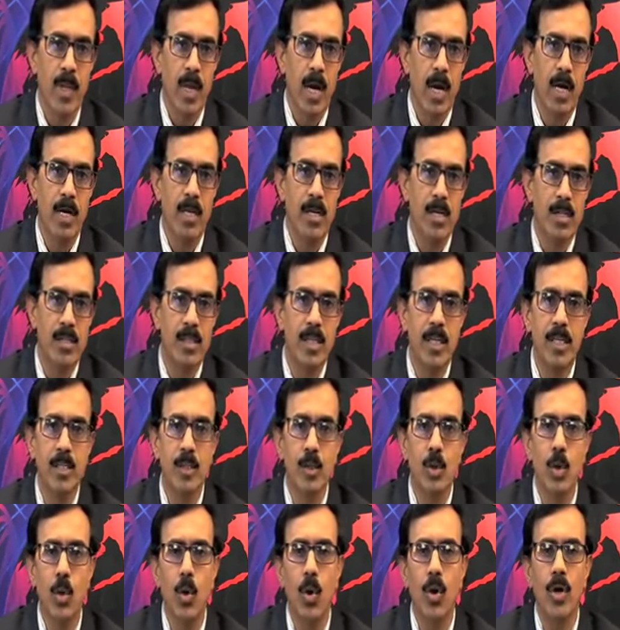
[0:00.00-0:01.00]
and
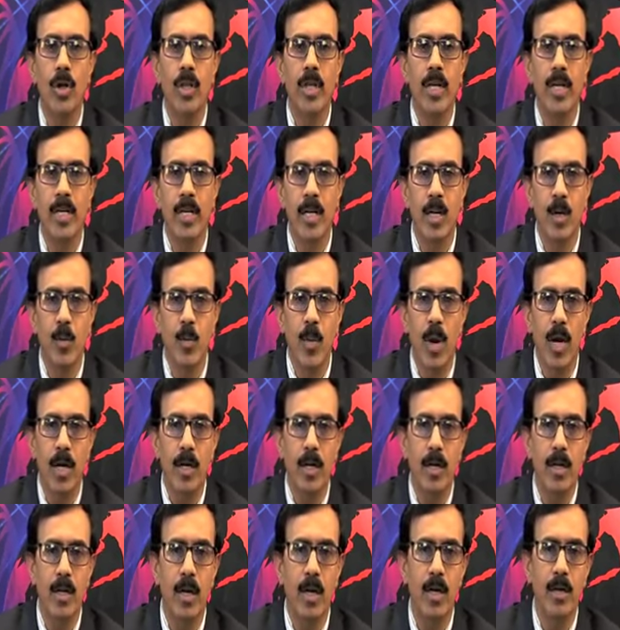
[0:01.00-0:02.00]
6 coordinated
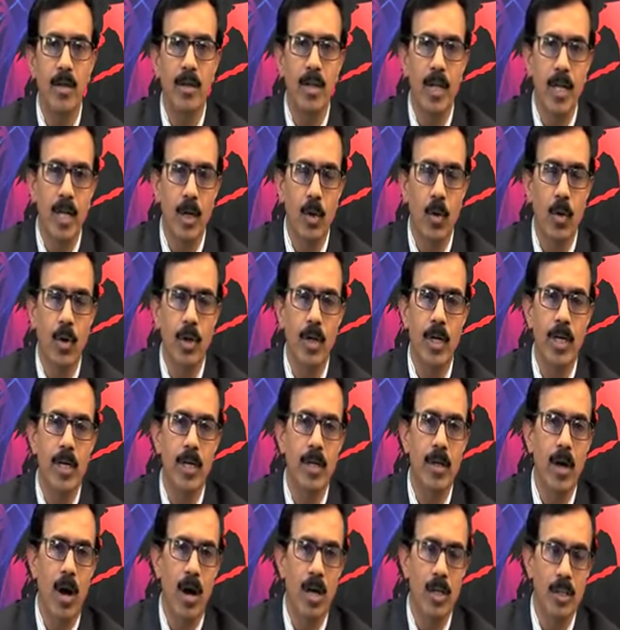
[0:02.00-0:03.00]
metal and 3
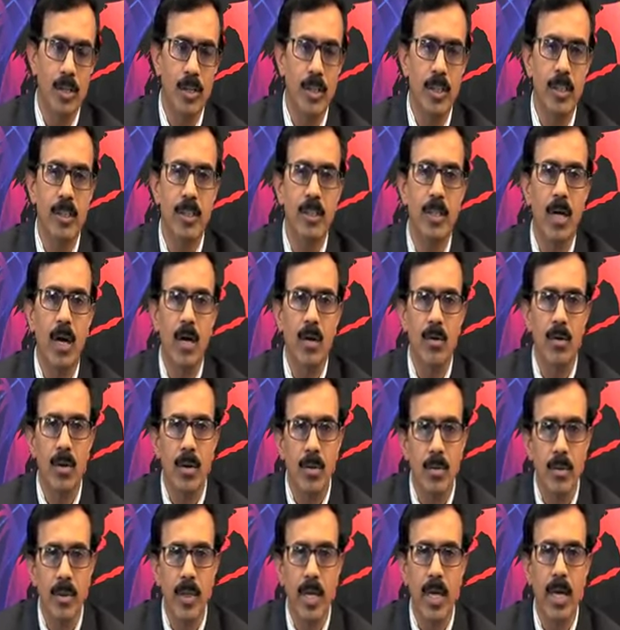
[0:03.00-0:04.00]
coordinated oxygens are
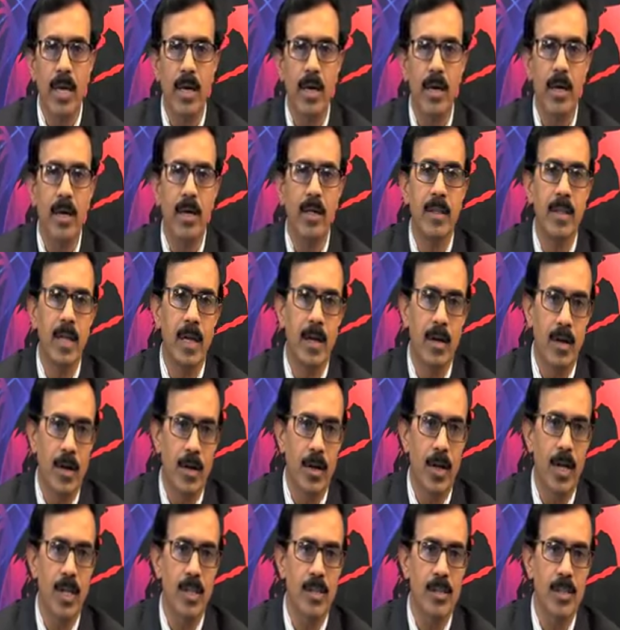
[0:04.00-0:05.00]
there in the
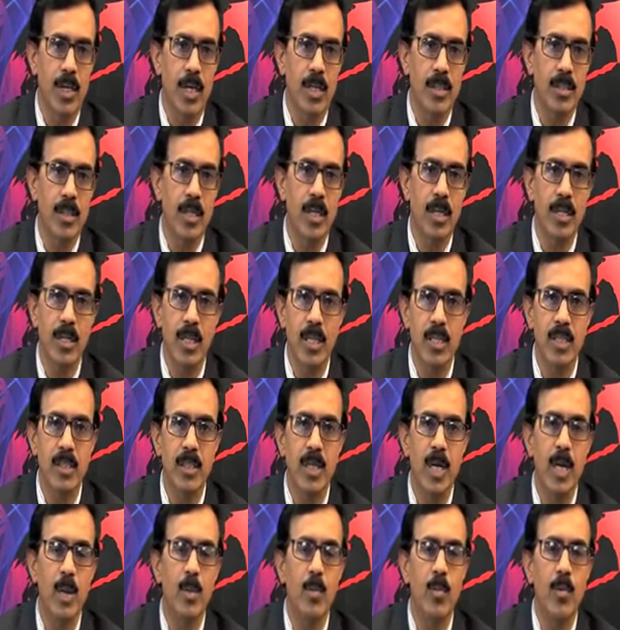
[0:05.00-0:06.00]
rutile structure. In the
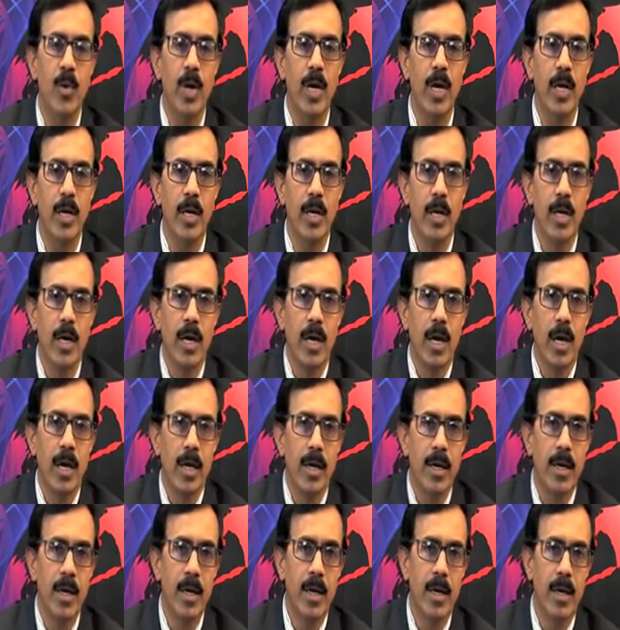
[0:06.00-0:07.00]
same way,
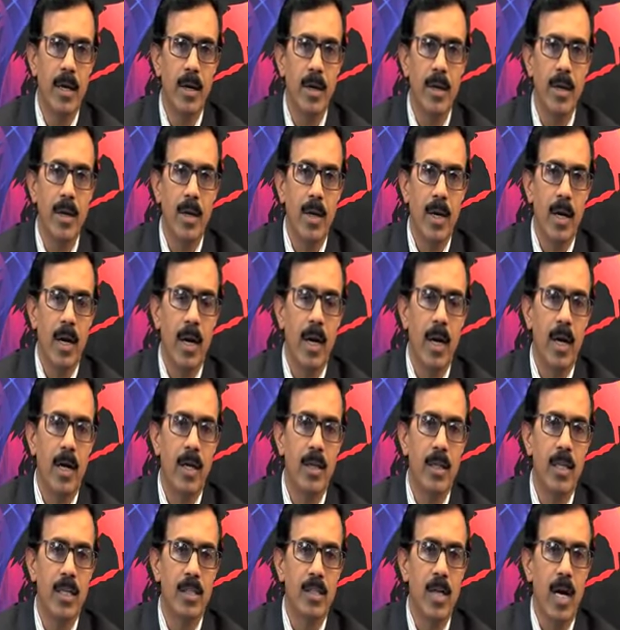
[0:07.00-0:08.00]
here
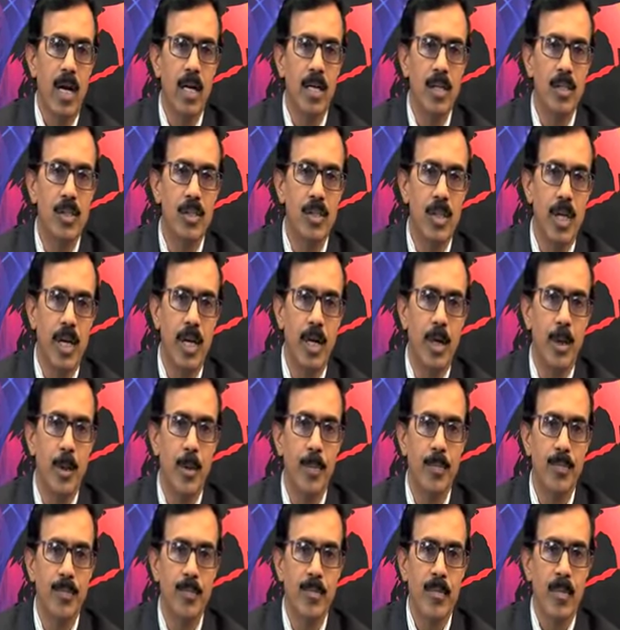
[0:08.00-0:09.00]
in the solid state,
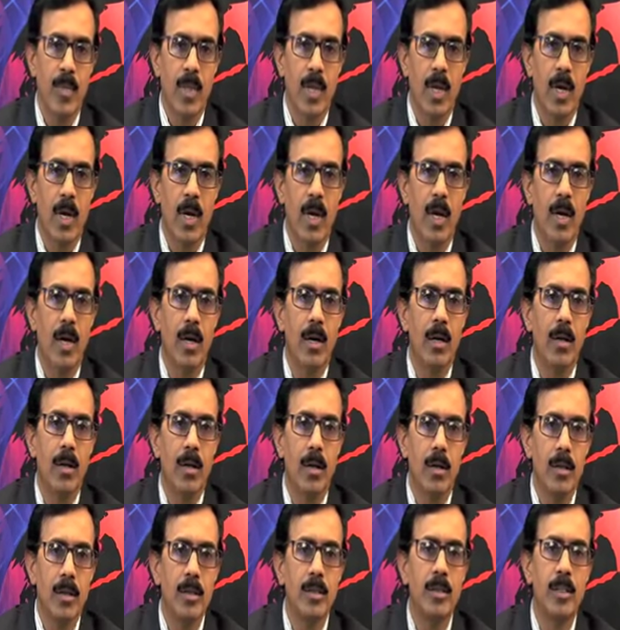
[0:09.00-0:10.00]

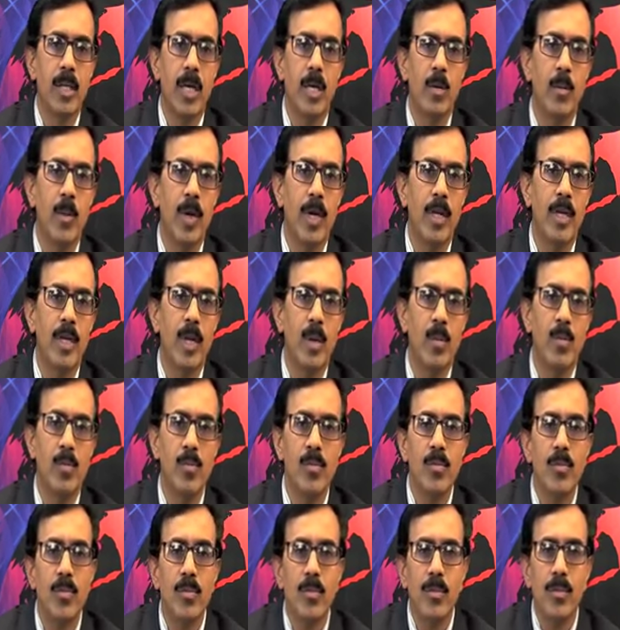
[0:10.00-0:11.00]

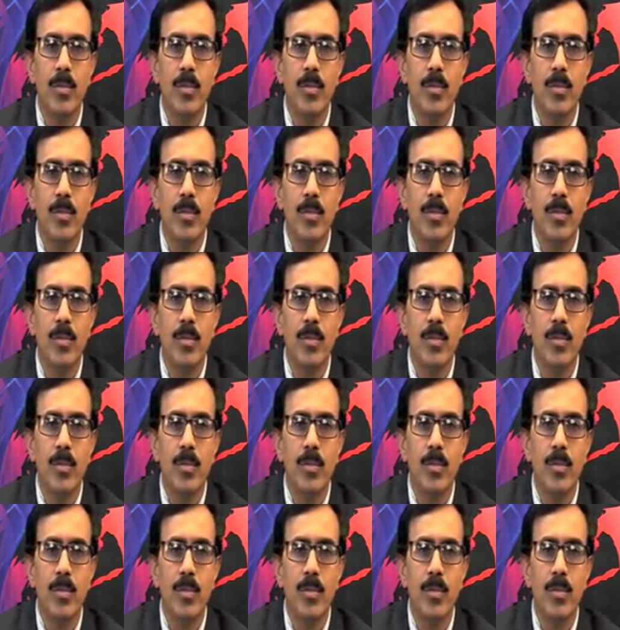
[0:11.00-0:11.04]
germanium,